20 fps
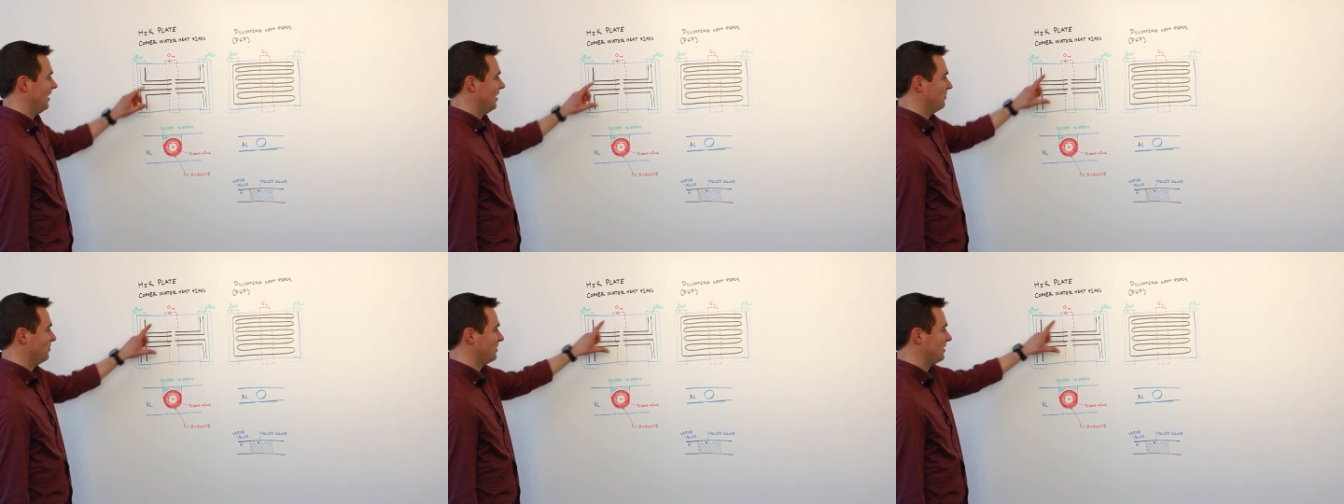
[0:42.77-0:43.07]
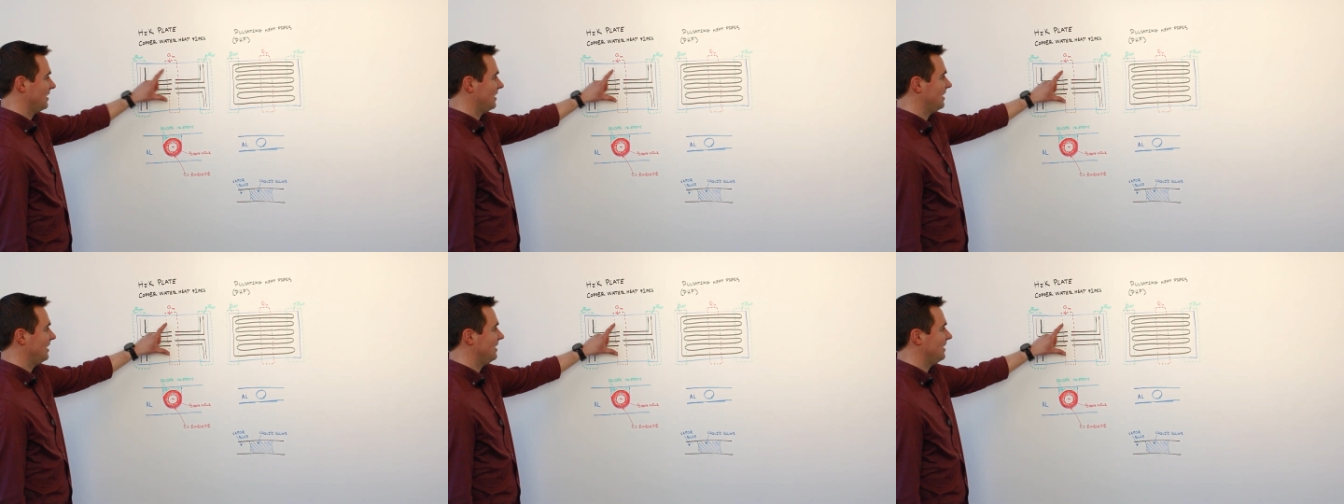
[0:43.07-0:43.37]
with a
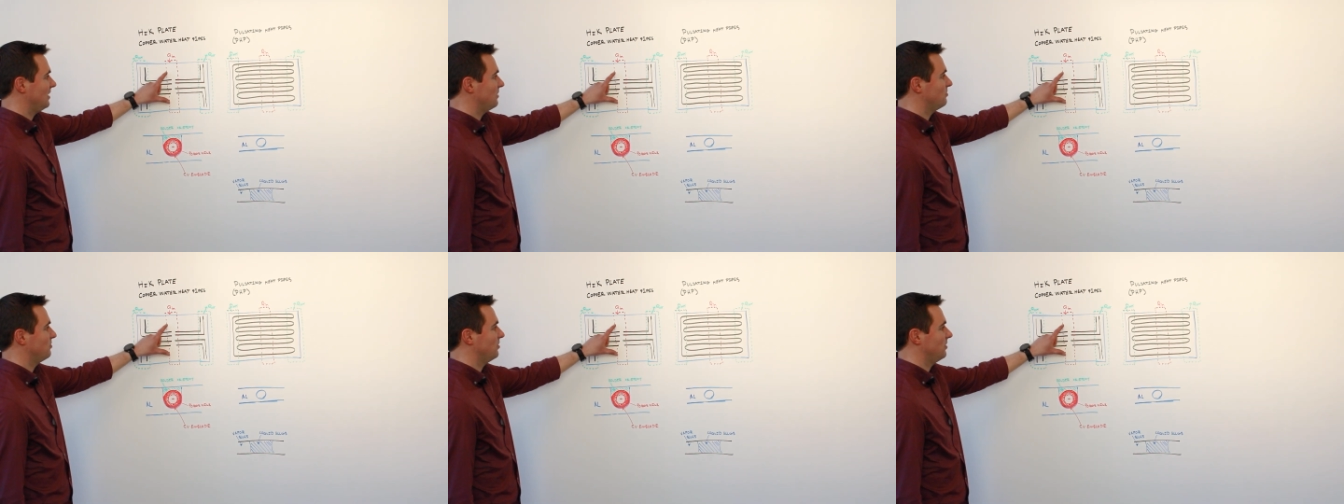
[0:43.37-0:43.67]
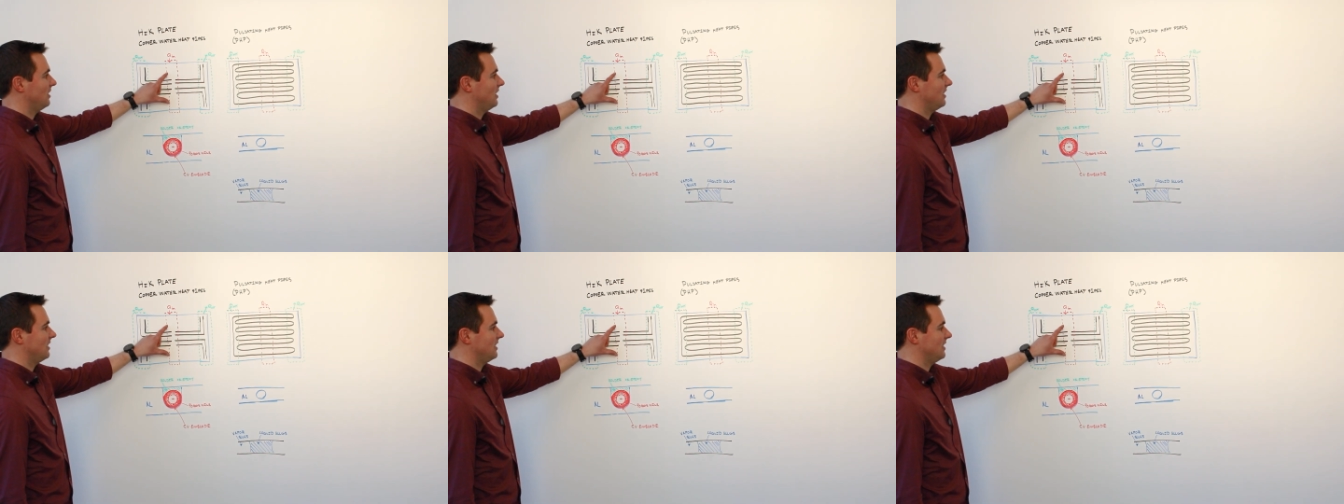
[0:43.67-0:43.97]
heat input
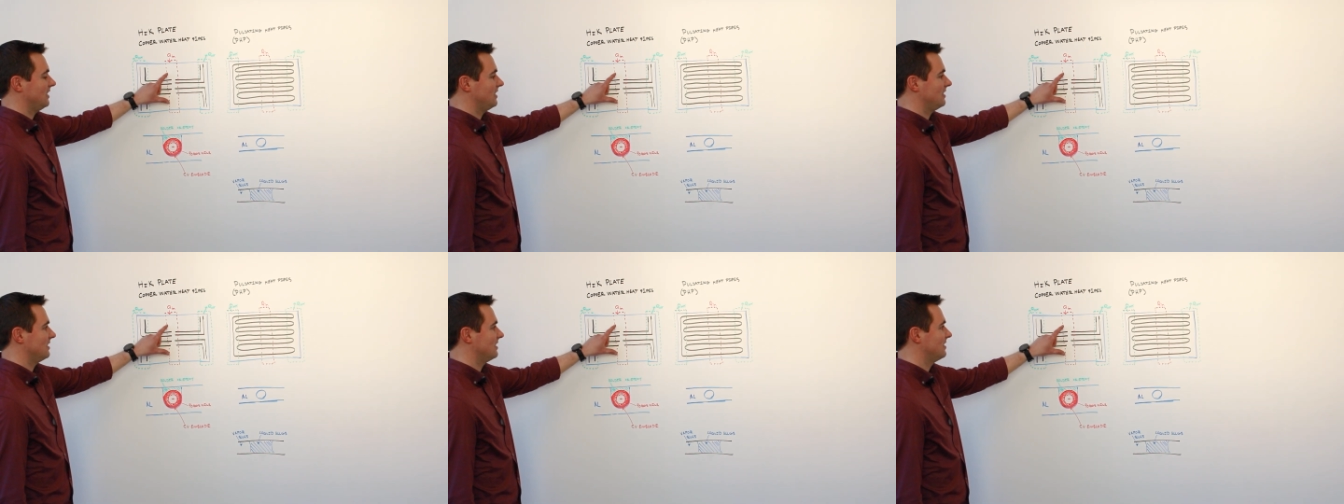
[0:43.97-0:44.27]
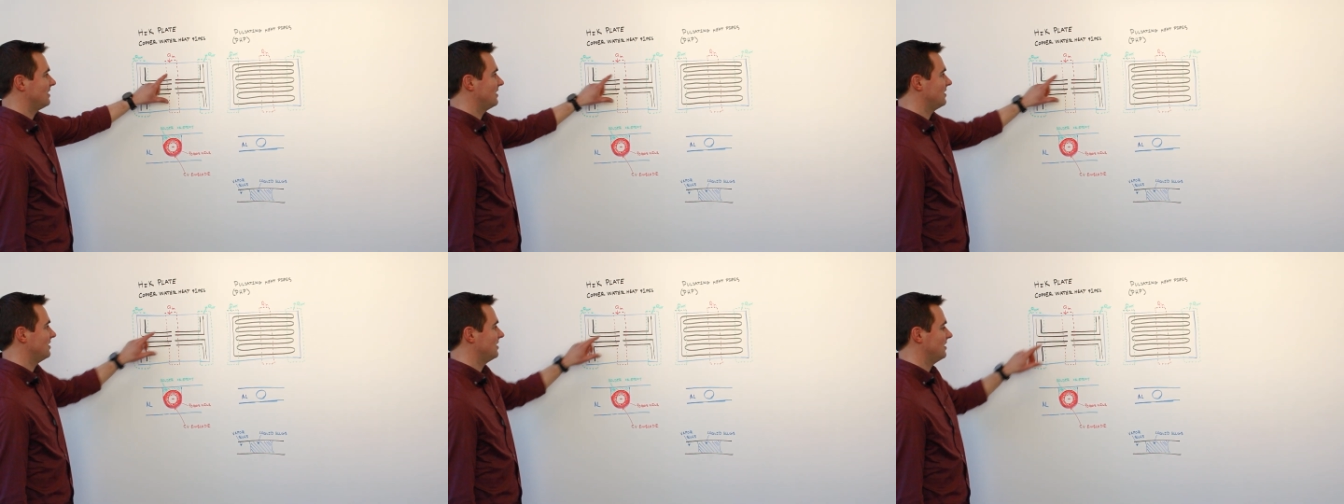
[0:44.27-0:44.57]
area in the
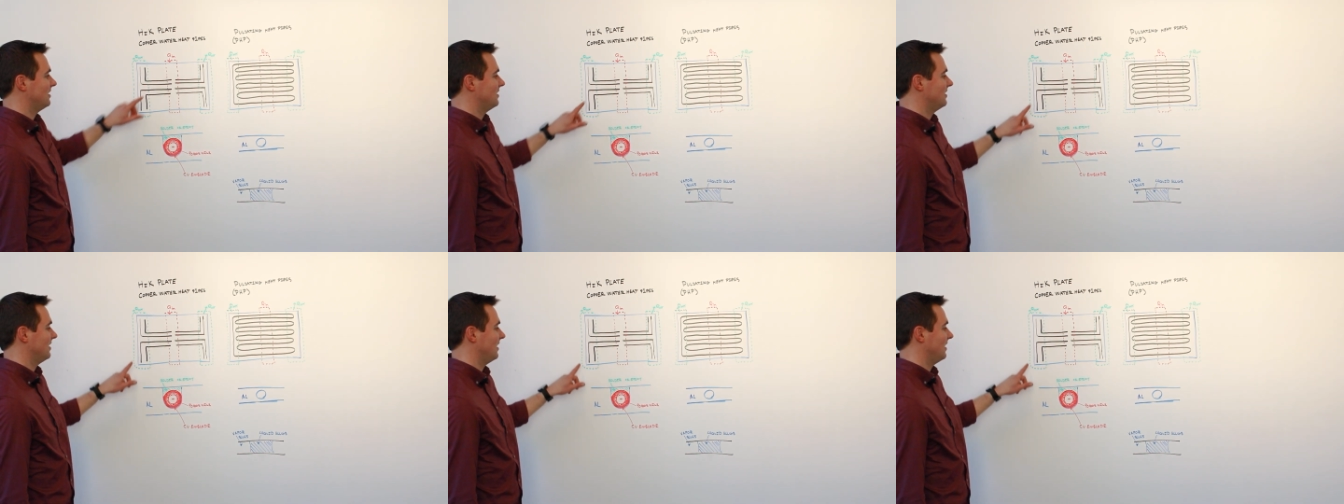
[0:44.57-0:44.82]
center